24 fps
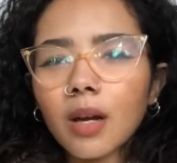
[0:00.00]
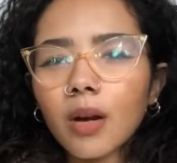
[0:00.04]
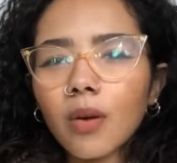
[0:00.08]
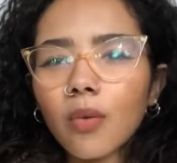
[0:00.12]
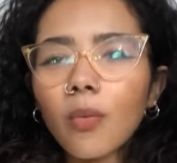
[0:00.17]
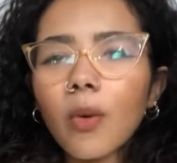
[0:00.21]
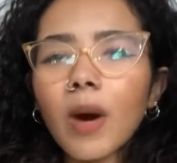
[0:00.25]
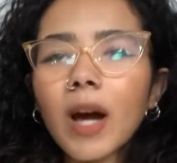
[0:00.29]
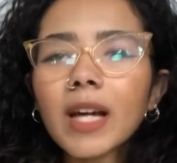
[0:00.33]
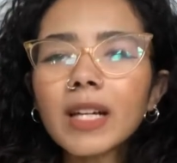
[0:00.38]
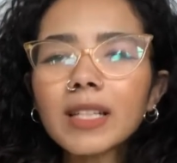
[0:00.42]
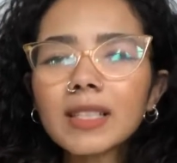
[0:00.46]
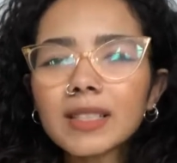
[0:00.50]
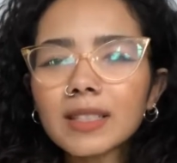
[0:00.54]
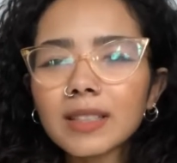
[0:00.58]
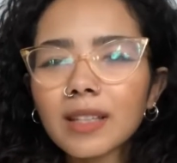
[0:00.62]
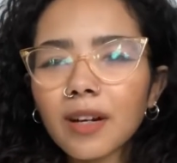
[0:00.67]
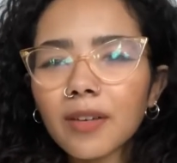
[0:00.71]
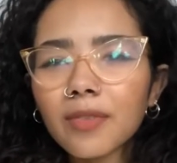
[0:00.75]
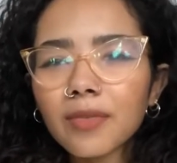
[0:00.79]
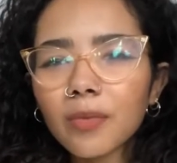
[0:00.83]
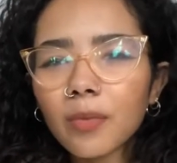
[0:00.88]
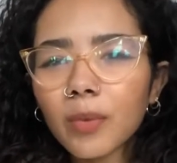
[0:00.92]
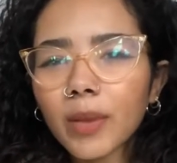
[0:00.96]
Why is stuff
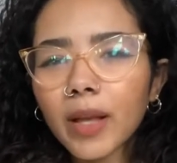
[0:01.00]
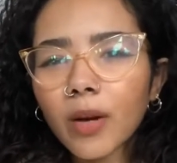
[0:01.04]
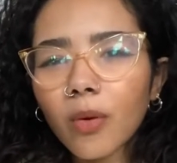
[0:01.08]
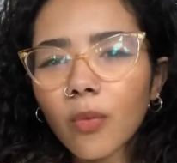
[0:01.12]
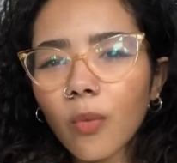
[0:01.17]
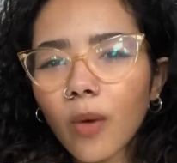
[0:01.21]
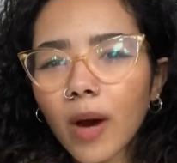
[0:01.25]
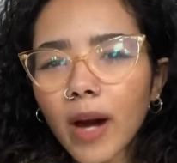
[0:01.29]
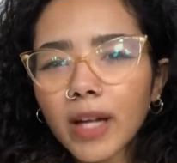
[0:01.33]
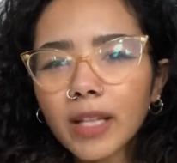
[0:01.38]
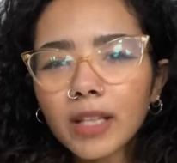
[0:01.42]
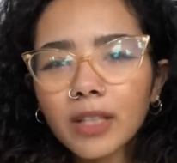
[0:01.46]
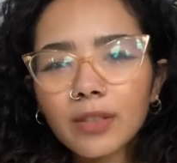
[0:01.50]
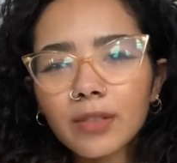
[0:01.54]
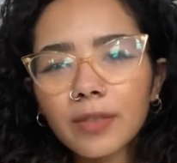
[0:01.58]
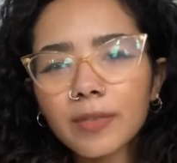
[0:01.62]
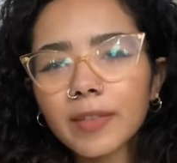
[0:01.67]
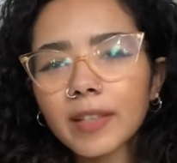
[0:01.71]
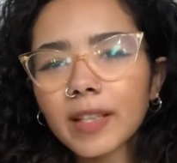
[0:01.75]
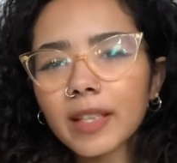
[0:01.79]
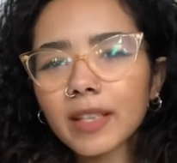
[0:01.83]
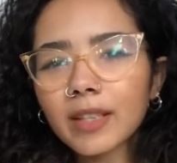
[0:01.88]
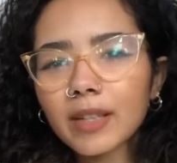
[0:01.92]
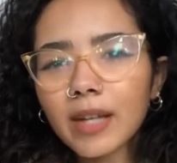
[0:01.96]
like, why do you feel
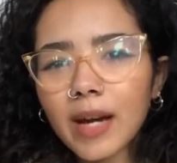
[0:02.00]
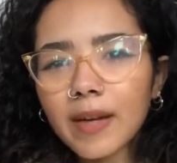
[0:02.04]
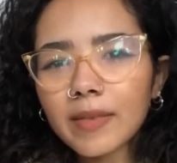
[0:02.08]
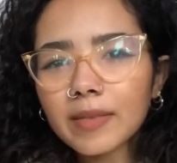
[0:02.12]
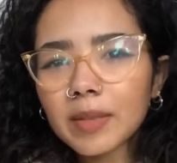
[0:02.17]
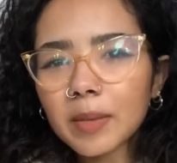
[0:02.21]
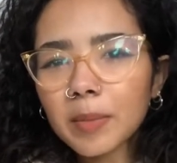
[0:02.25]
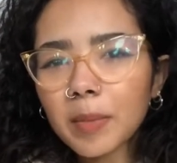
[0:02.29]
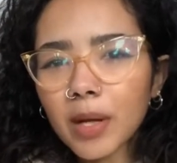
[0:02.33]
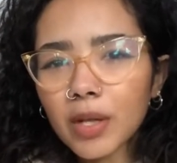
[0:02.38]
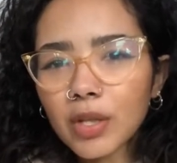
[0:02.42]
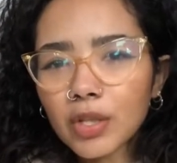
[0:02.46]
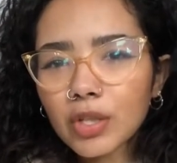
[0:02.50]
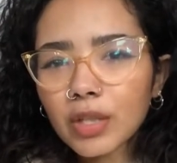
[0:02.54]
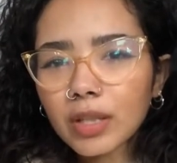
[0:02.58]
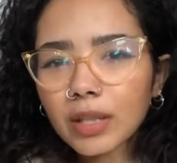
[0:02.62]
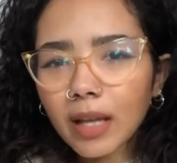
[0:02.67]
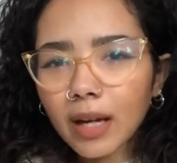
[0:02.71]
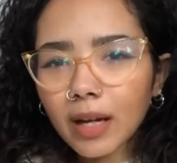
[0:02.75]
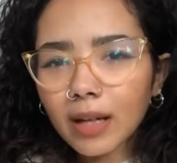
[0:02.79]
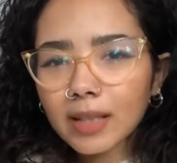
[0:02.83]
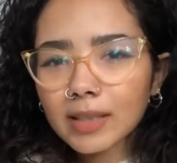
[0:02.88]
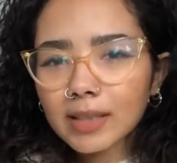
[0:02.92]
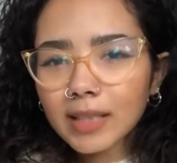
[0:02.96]
like you have to mention
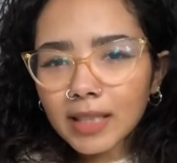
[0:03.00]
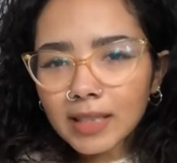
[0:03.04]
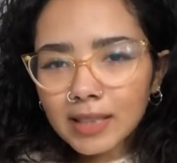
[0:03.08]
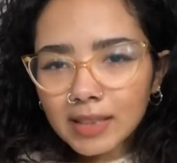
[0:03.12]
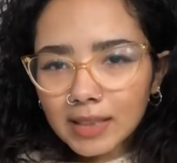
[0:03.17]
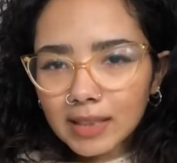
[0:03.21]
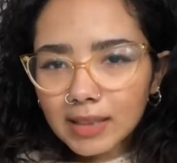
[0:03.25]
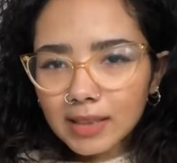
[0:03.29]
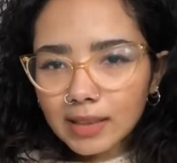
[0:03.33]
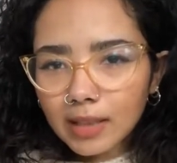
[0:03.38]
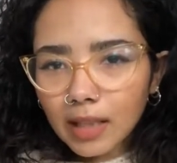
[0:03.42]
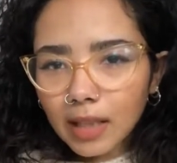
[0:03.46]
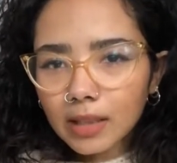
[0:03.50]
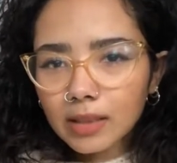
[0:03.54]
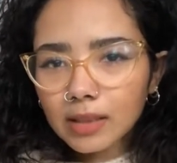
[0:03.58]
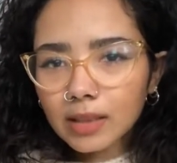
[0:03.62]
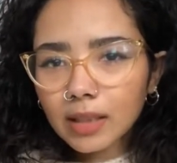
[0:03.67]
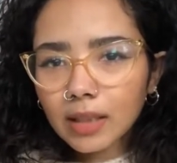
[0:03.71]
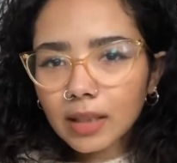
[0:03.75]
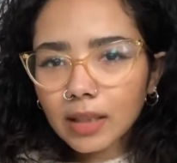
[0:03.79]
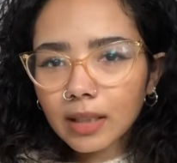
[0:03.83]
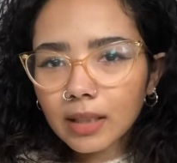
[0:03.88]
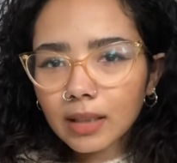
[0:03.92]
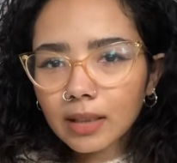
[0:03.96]
that? Because that's
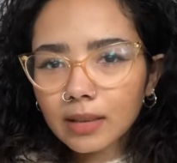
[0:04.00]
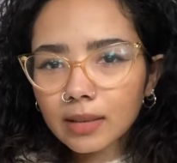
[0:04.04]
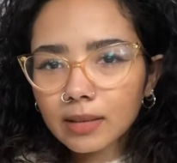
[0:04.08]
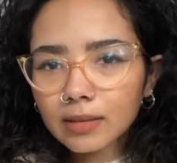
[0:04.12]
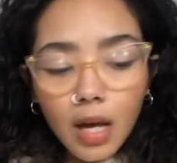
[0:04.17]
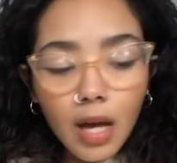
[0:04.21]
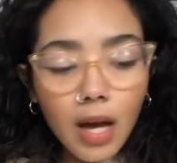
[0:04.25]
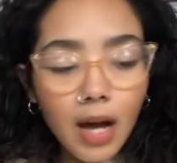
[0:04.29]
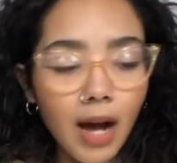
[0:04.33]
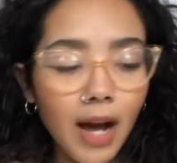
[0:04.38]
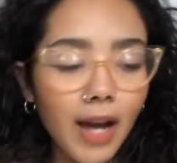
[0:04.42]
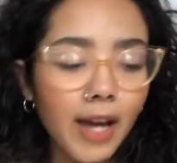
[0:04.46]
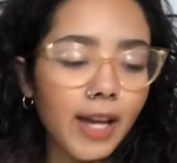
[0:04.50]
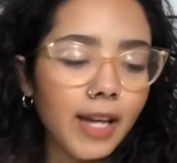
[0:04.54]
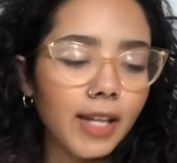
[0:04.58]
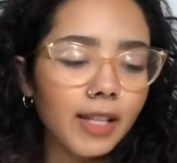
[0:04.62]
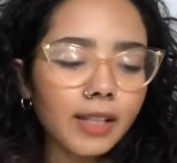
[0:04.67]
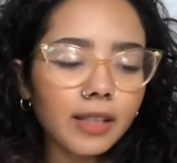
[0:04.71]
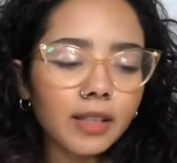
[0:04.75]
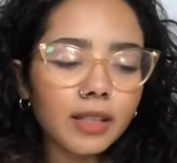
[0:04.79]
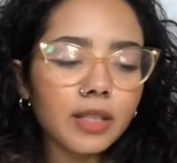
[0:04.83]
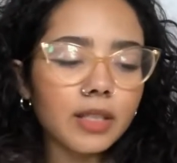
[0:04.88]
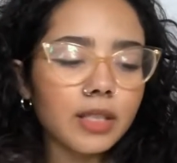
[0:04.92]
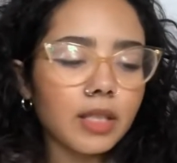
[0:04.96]
disgusting. I
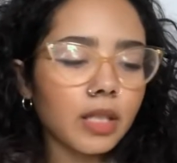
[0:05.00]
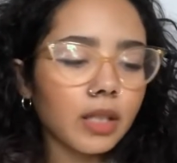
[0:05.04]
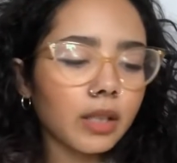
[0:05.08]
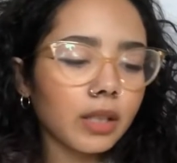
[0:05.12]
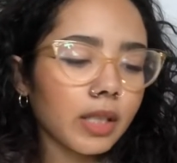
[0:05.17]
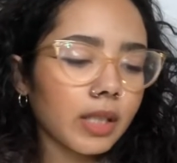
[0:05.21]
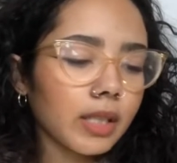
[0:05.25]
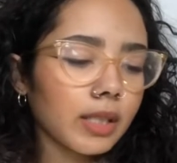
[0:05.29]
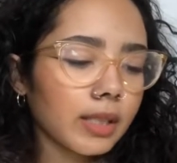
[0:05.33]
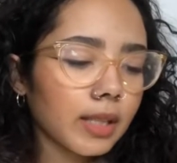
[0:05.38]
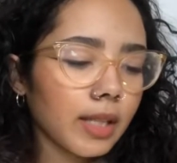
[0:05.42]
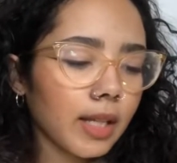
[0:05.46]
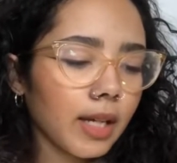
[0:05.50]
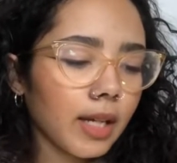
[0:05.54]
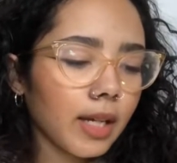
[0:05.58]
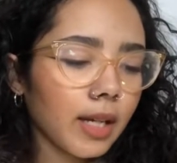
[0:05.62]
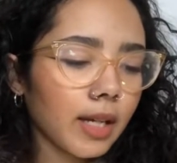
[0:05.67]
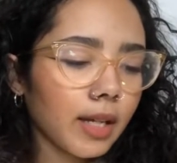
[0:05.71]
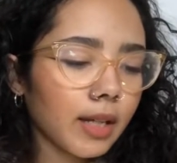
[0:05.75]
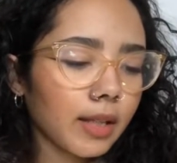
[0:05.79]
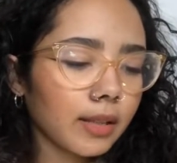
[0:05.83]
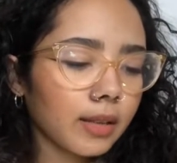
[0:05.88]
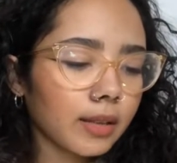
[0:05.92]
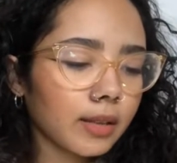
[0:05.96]
hated this series,
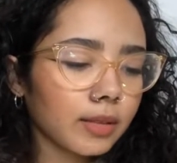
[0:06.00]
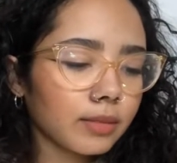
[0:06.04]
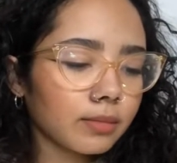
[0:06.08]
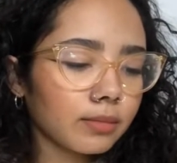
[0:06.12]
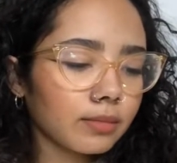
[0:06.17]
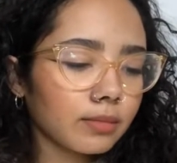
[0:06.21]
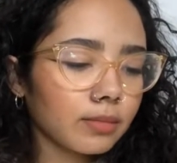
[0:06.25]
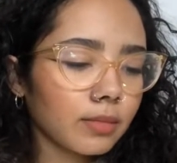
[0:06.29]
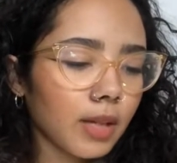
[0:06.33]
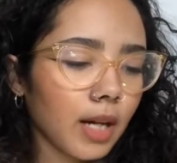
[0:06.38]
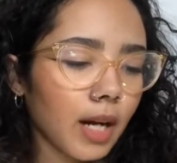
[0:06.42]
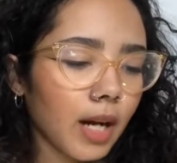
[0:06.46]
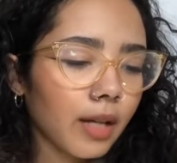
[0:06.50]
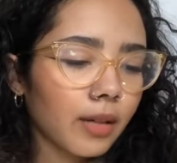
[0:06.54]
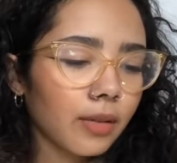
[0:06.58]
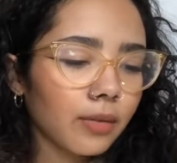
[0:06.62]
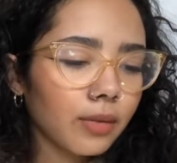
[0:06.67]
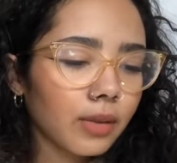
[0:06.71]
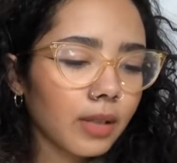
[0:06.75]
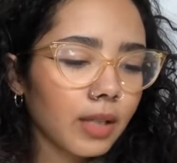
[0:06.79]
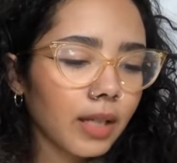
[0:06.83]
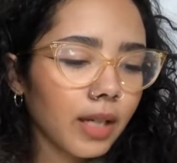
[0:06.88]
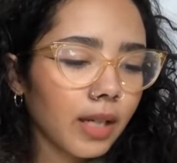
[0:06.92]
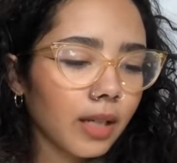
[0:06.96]
and I don't
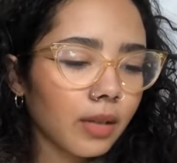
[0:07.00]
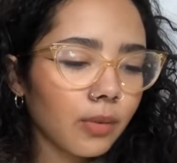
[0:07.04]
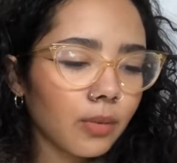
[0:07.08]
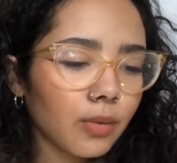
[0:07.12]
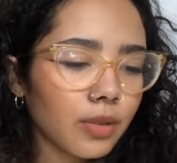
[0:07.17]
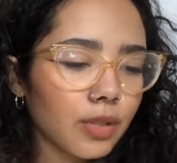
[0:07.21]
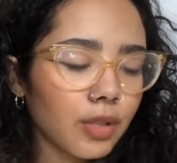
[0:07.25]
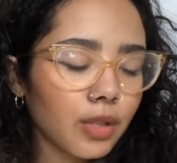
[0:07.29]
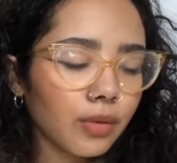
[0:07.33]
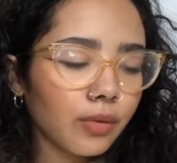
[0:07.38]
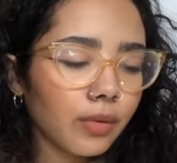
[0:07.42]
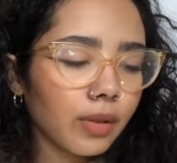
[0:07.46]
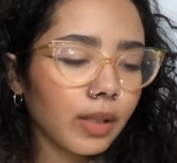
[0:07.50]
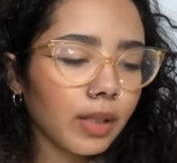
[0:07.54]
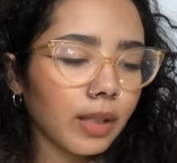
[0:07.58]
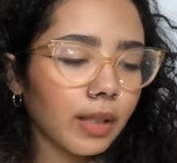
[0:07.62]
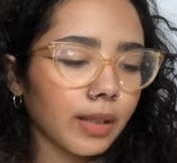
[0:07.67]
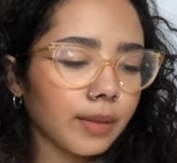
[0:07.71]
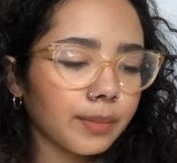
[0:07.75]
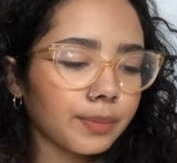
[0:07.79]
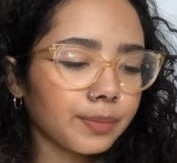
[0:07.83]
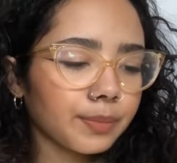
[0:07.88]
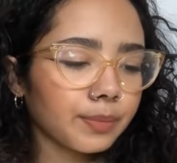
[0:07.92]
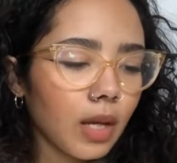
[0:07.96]
think anyone should read
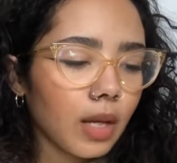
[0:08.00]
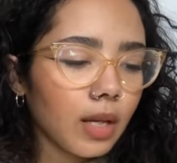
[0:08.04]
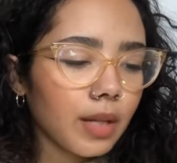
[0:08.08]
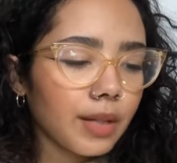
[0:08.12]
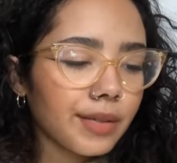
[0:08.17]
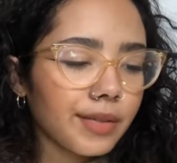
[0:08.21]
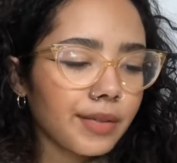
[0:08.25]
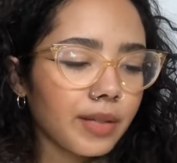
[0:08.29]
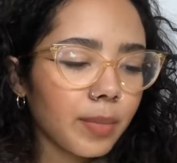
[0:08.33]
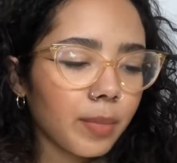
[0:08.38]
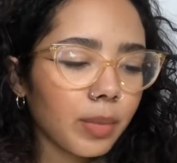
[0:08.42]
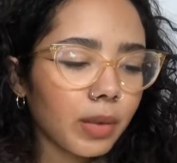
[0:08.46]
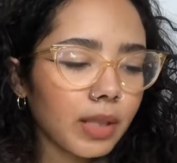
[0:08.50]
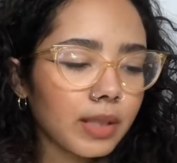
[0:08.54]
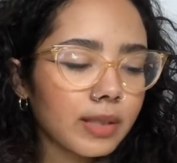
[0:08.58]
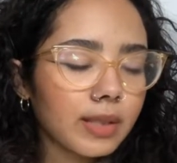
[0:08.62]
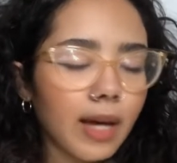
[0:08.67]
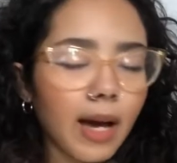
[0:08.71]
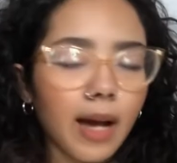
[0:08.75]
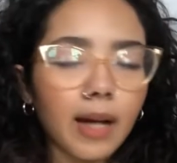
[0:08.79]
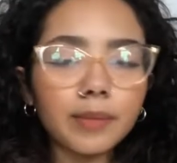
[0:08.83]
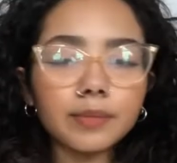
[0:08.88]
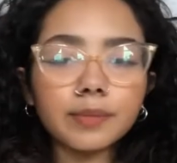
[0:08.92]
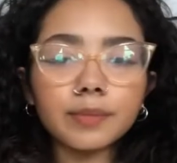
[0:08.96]
it. Simple as
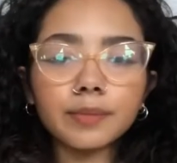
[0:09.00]
that.